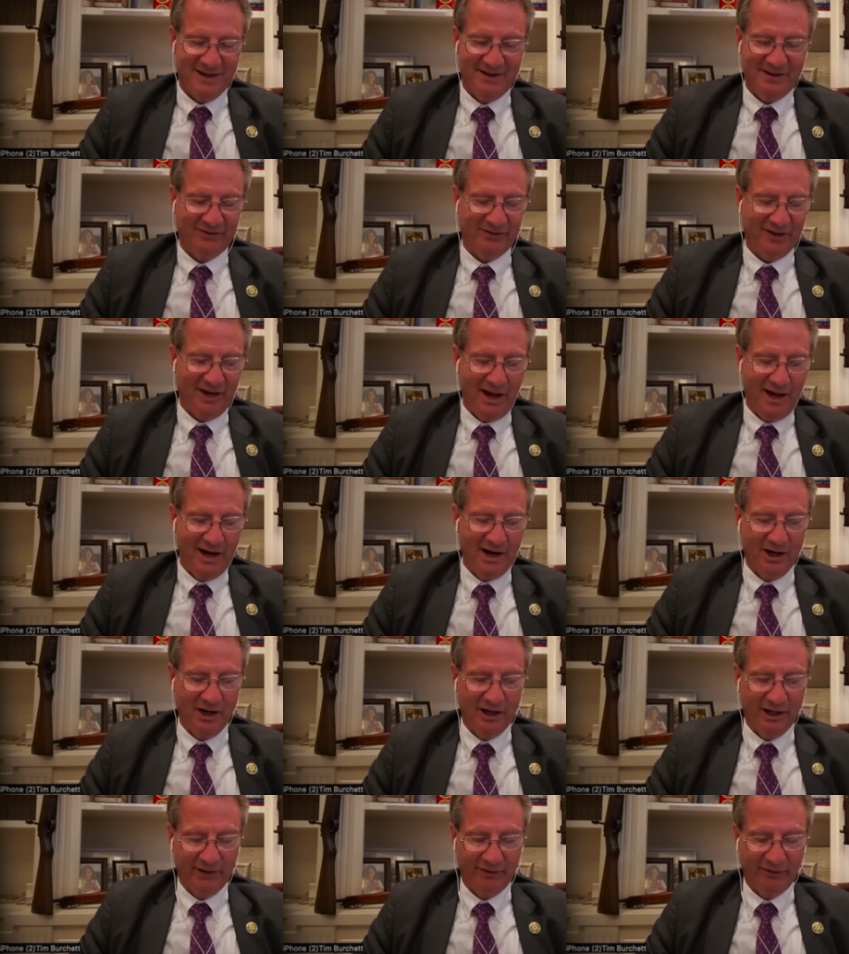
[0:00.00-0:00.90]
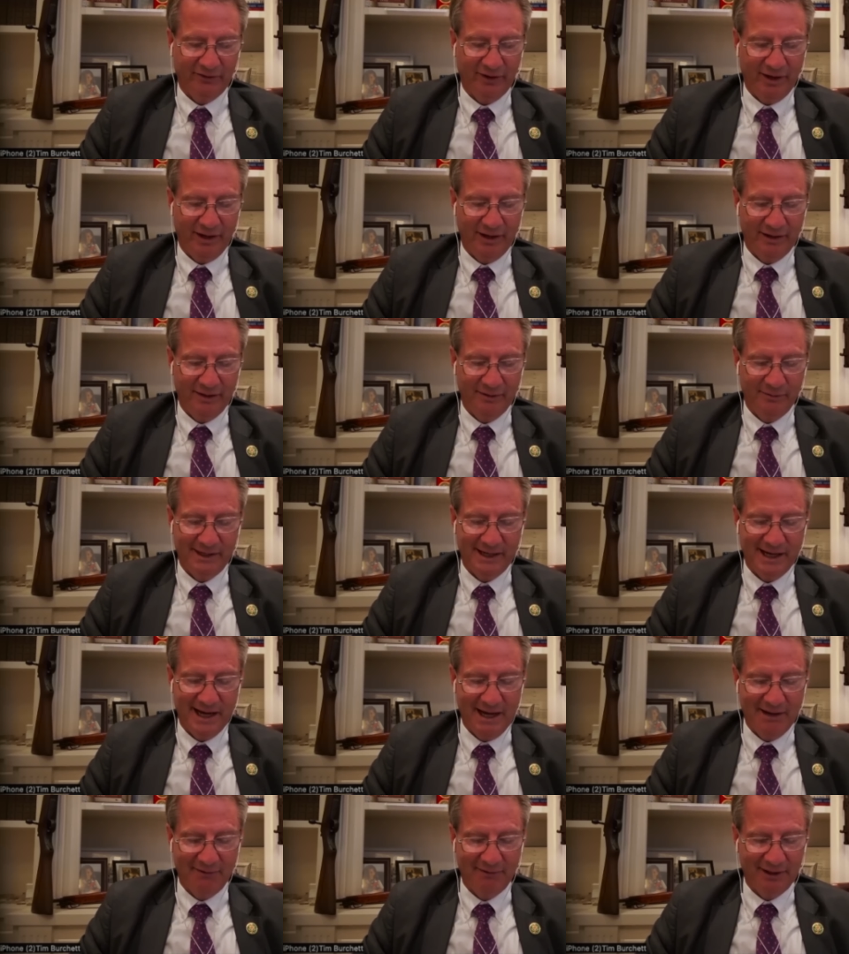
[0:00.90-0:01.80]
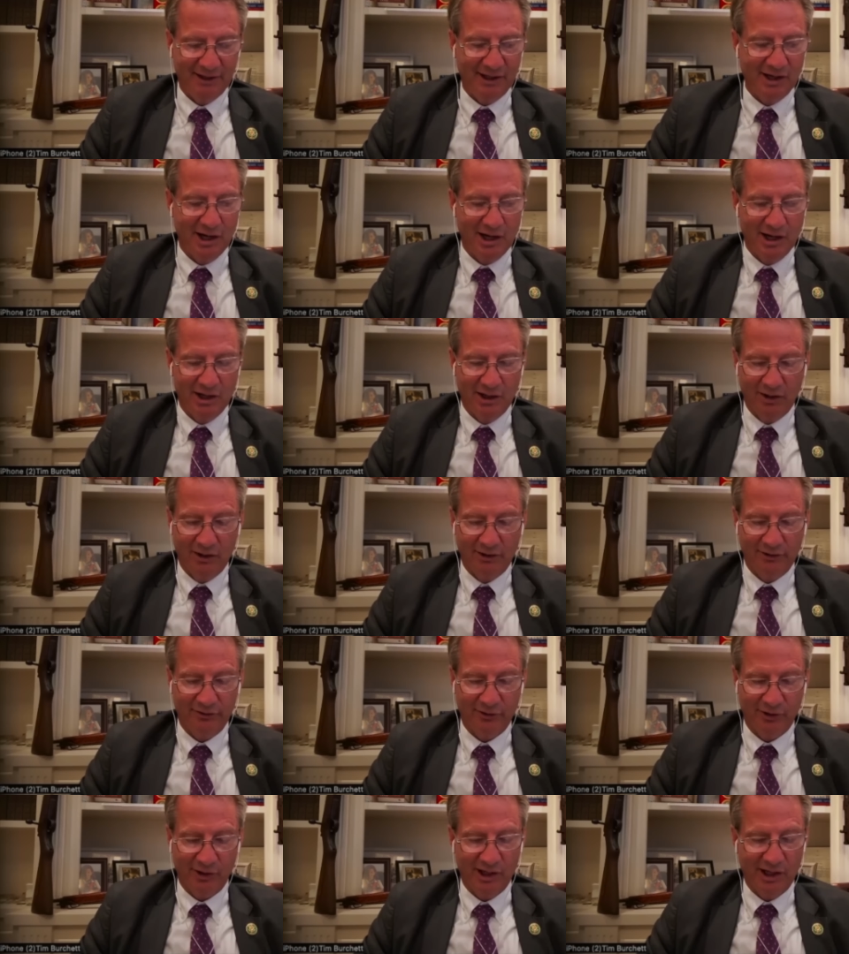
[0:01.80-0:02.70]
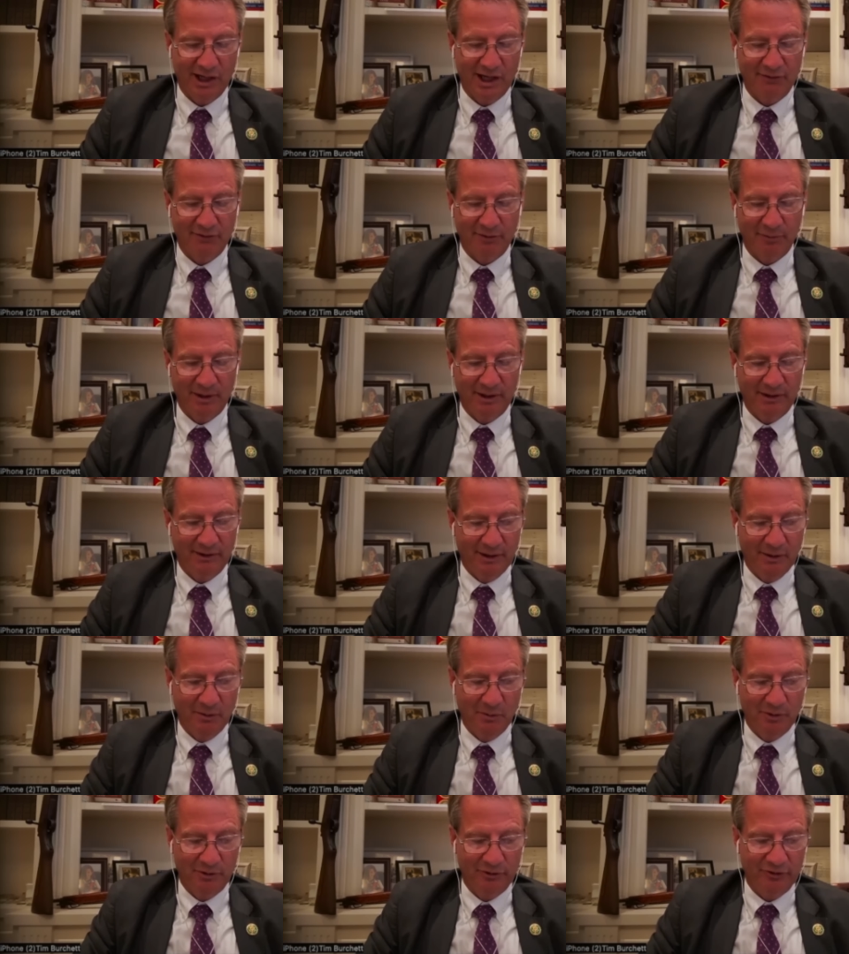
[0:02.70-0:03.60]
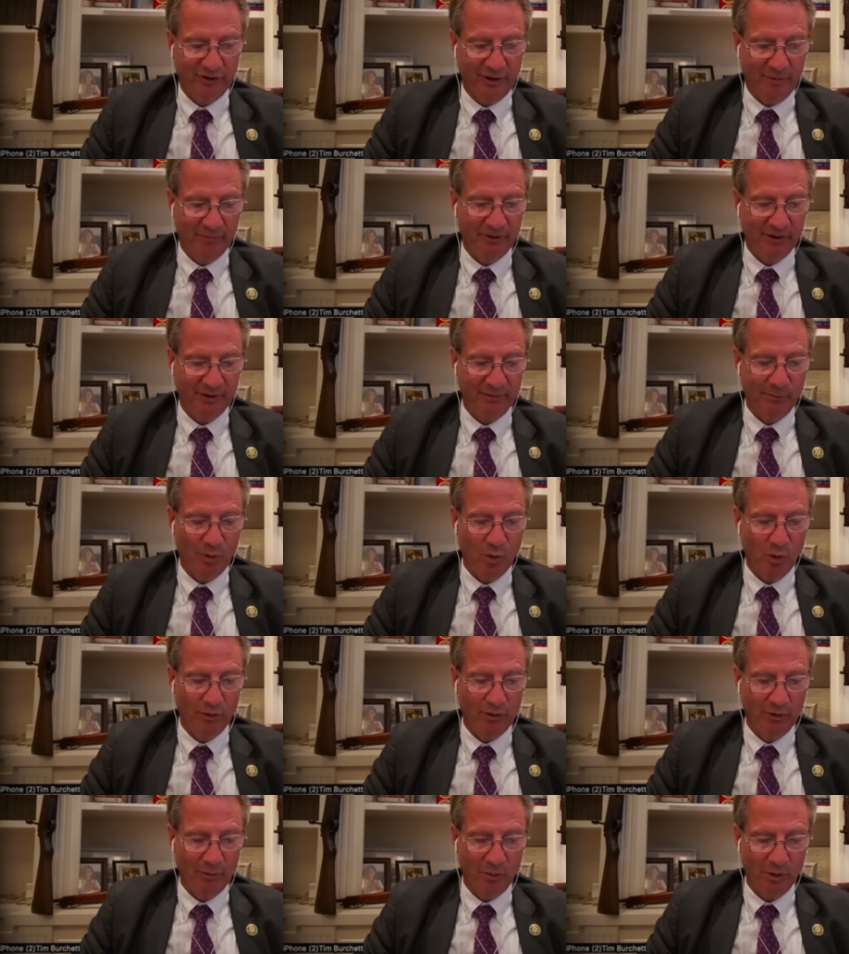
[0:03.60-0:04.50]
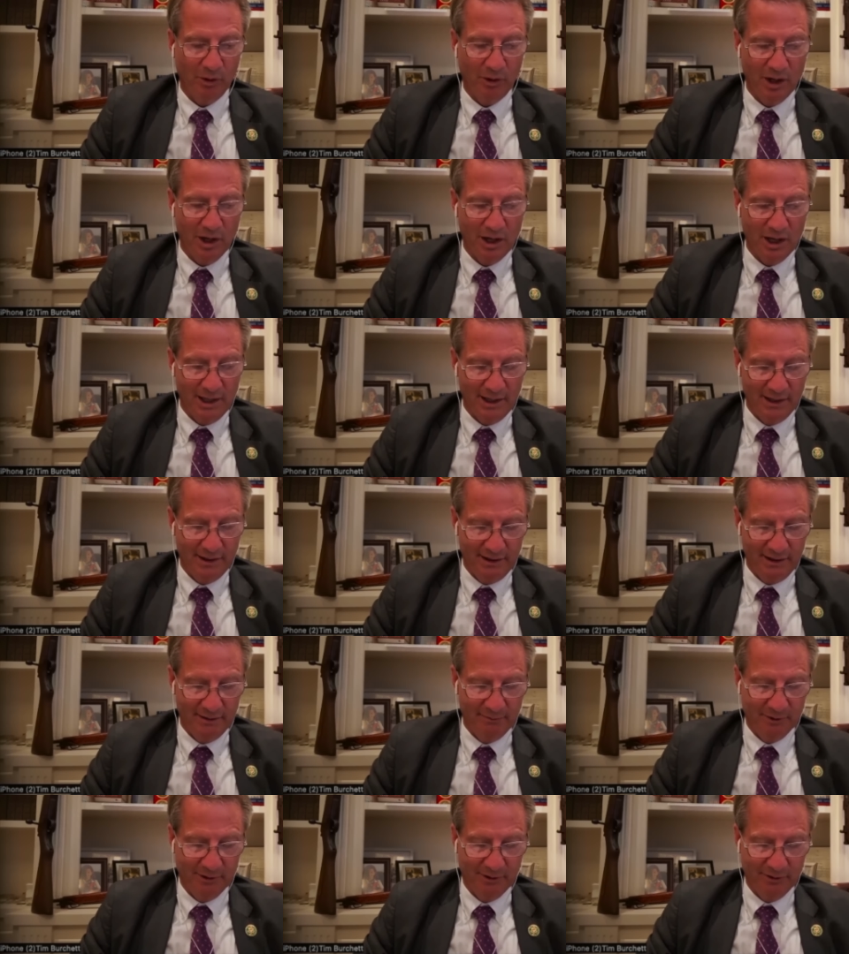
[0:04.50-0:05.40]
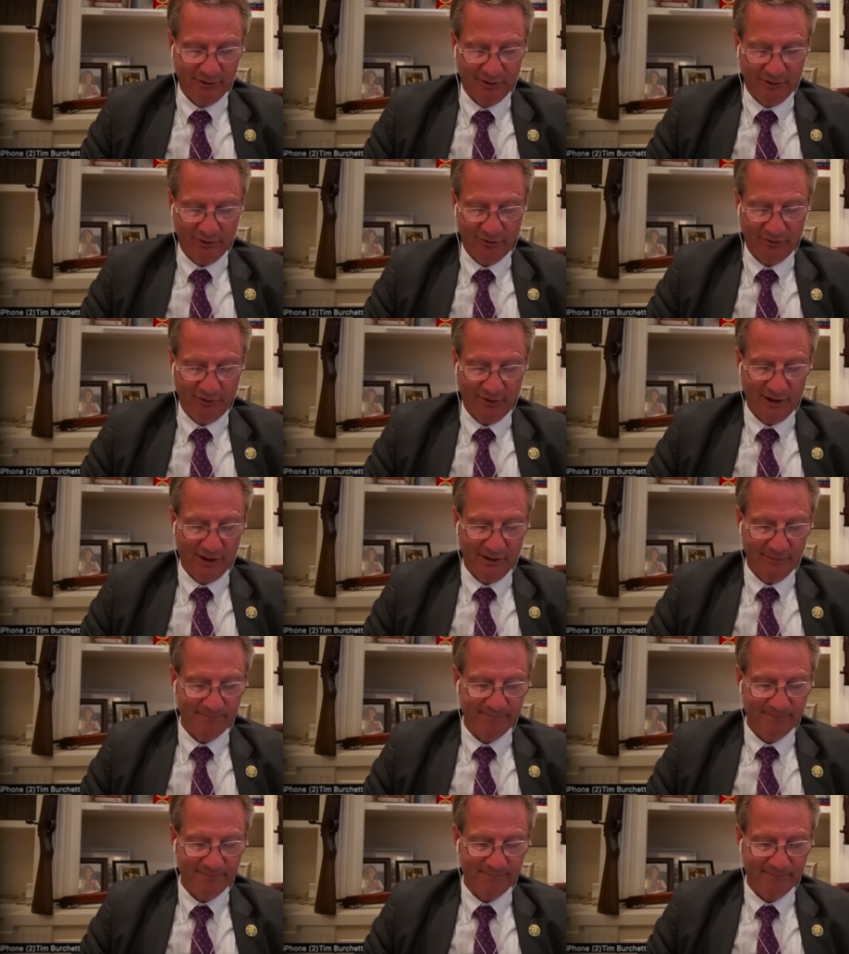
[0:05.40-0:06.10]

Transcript: this arrogance that we have in Congress or in government that we're something more than we're not, and we're just